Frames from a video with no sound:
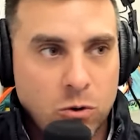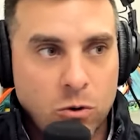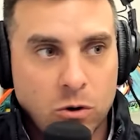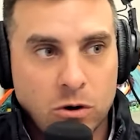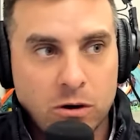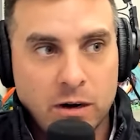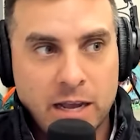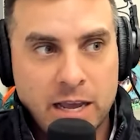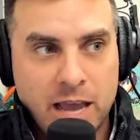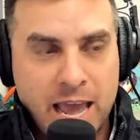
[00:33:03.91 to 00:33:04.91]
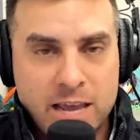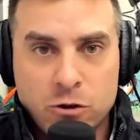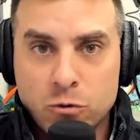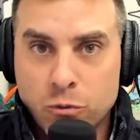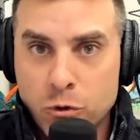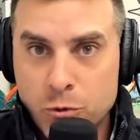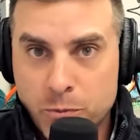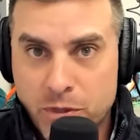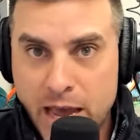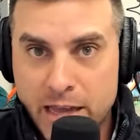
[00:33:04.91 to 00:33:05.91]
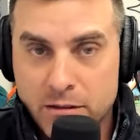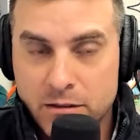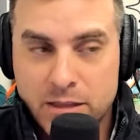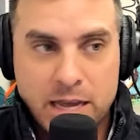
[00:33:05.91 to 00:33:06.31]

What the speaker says: or a group that